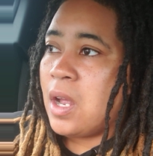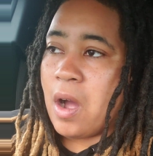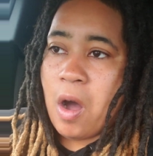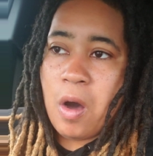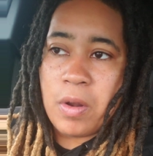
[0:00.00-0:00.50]

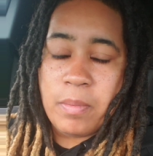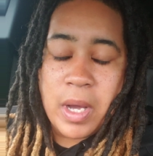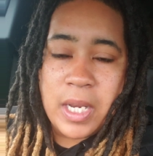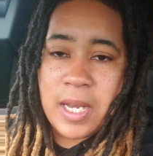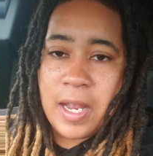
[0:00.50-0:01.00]
all the
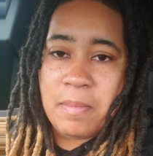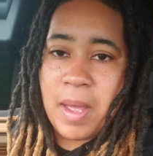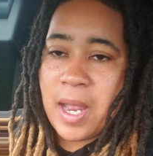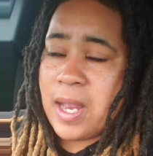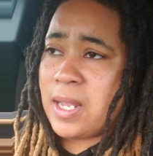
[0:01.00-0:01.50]
money they
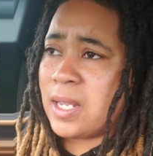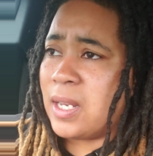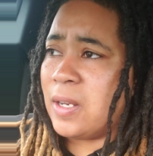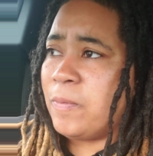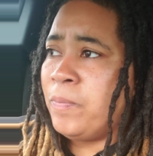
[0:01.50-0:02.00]
make,
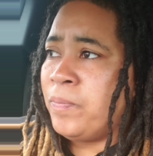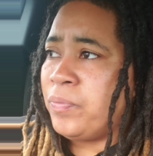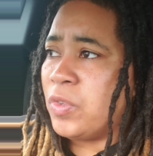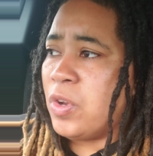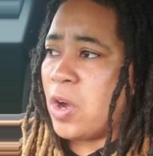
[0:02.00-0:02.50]
and
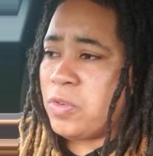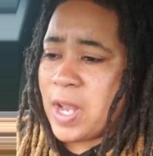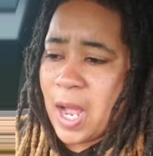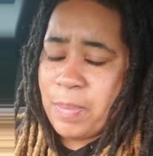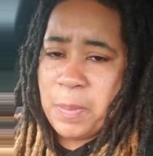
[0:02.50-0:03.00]
you
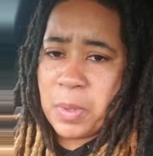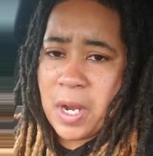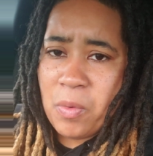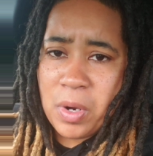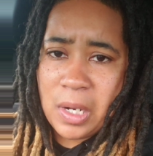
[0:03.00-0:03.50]
got people
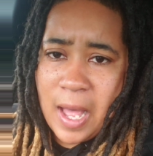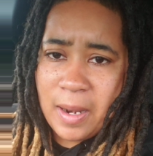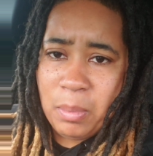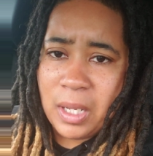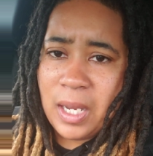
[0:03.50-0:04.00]
that wear a lot
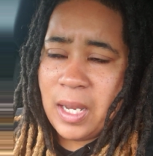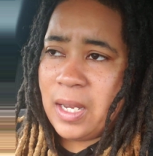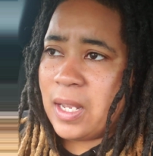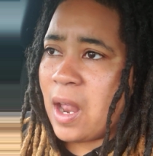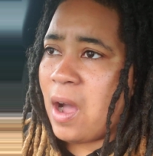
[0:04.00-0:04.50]
of
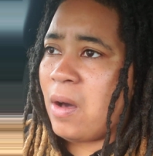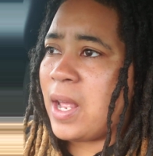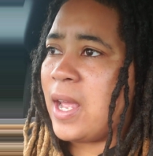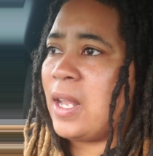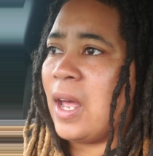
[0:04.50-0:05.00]
bling and all
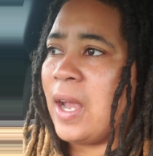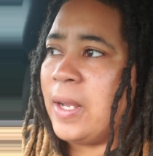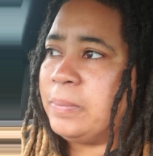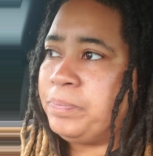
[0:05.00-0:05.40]
that, like,